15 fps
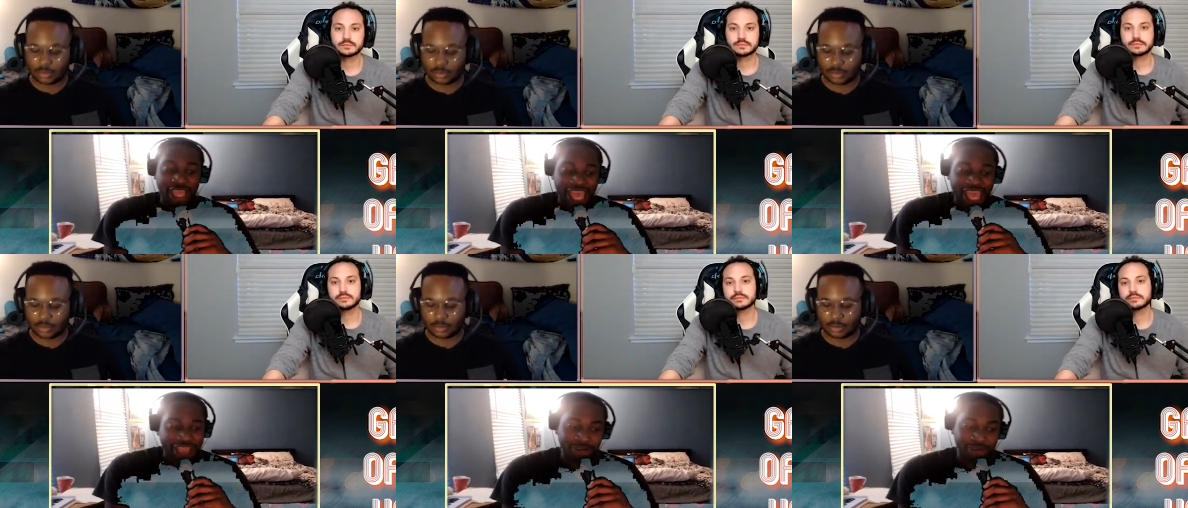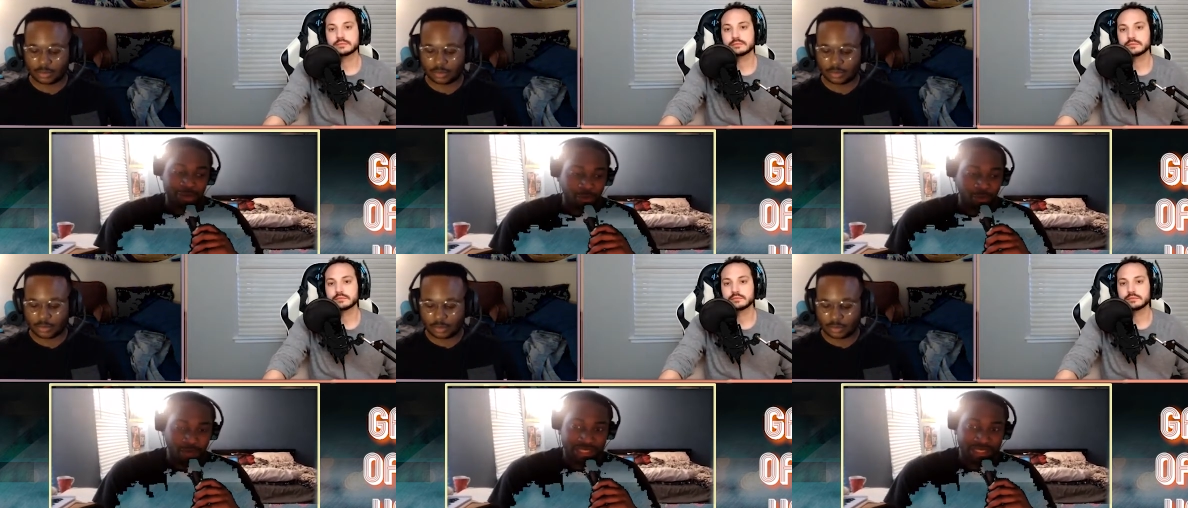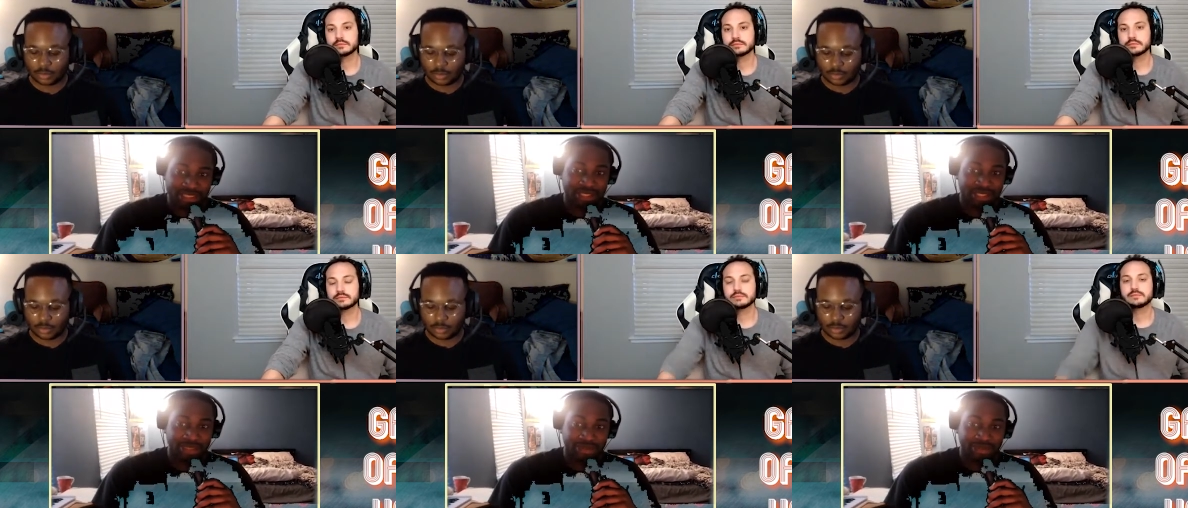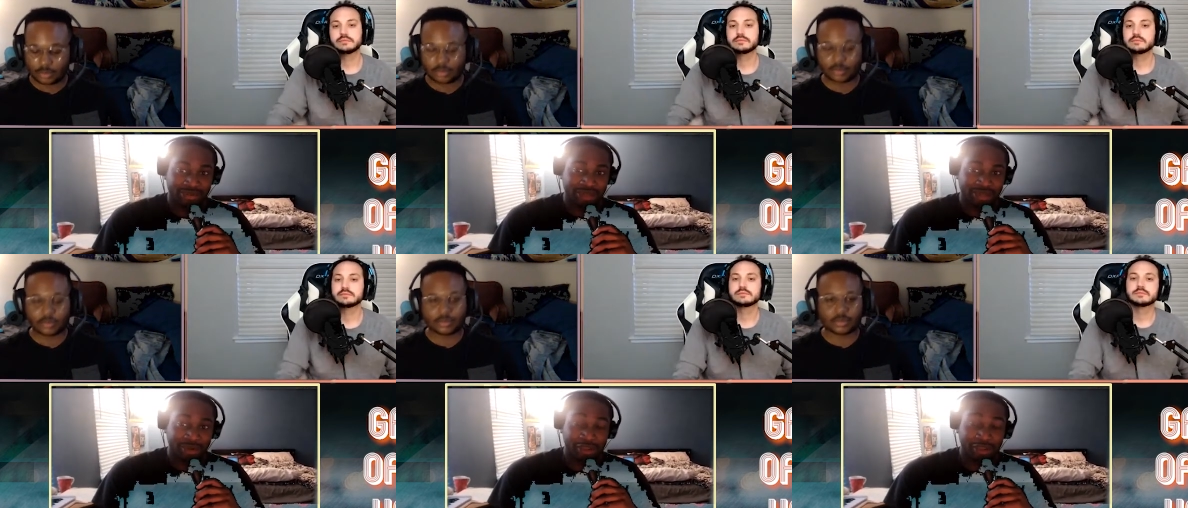Speaker 1: ever you want to,
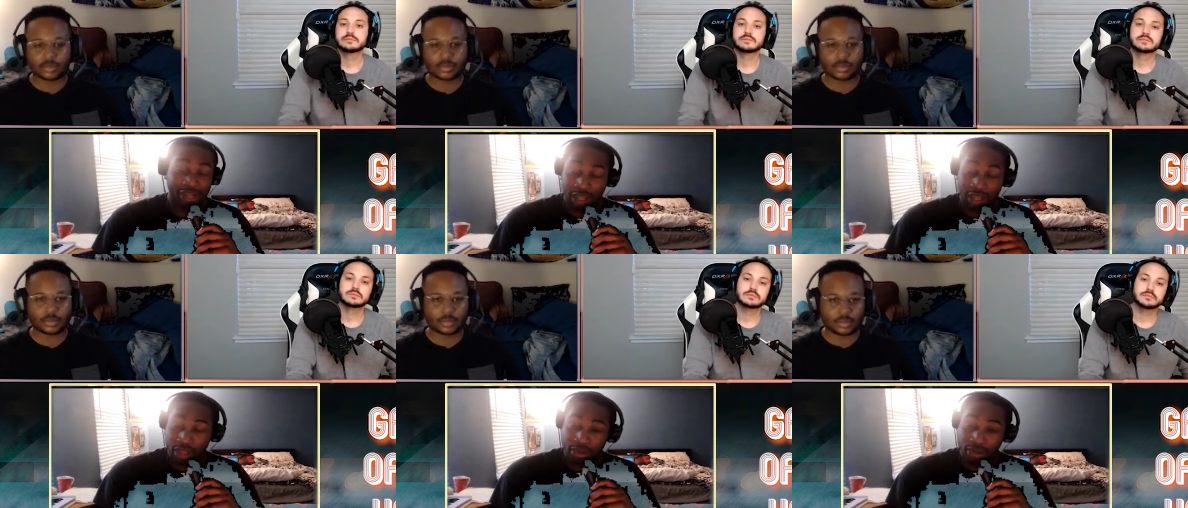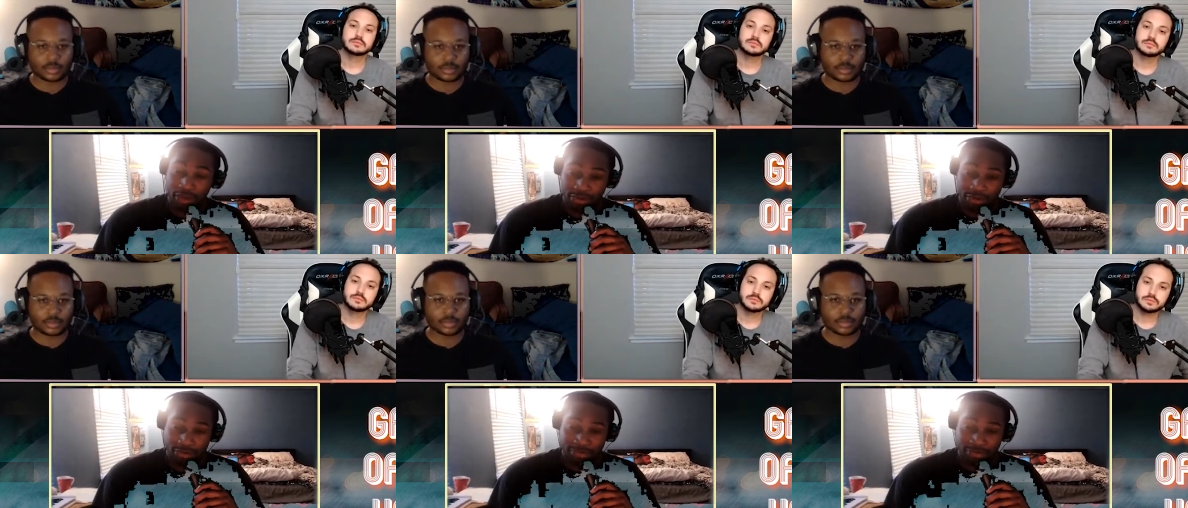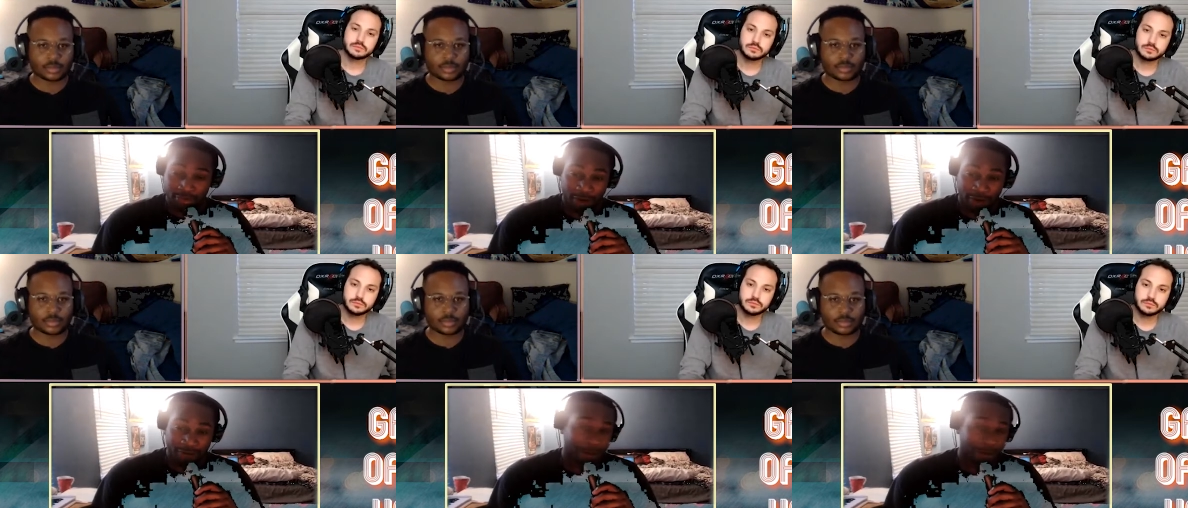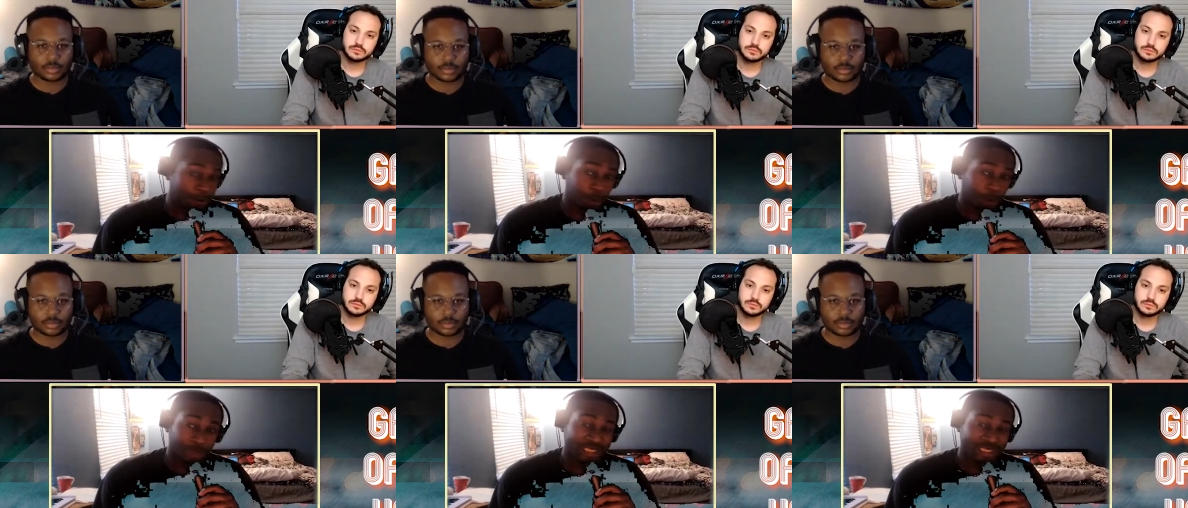whether at home, wherever you're
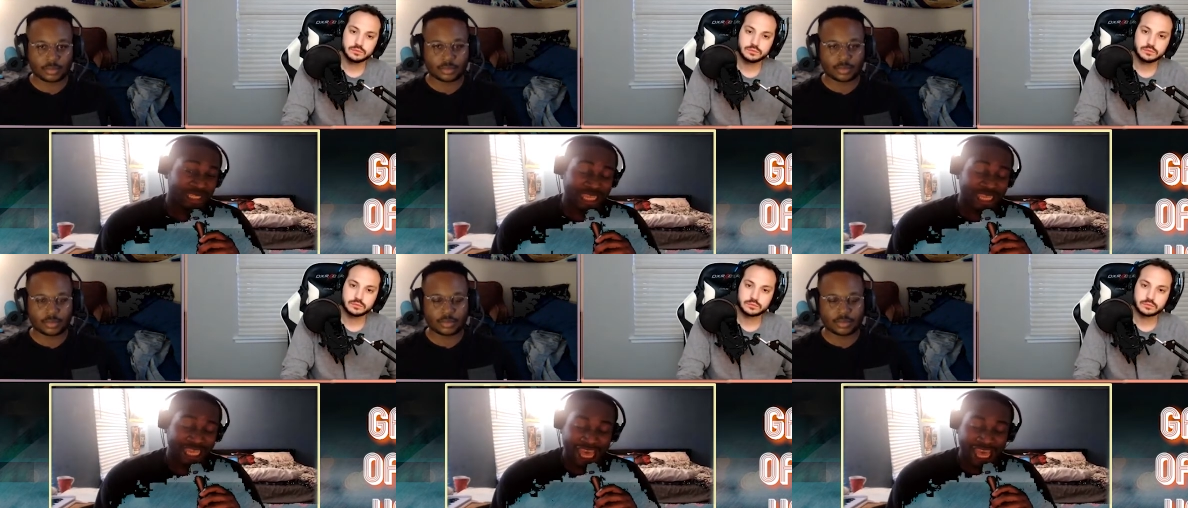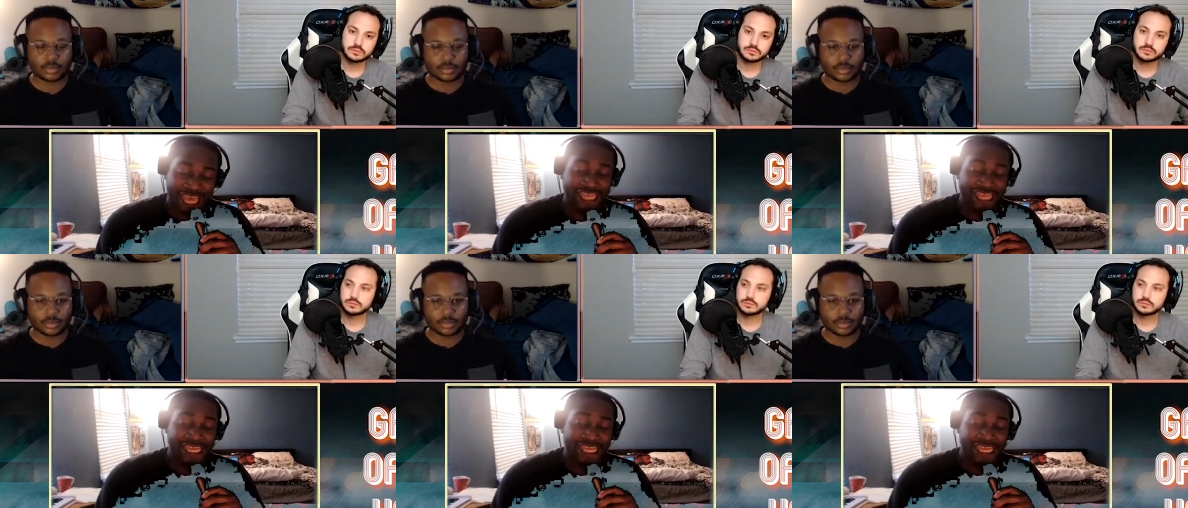quarantining at.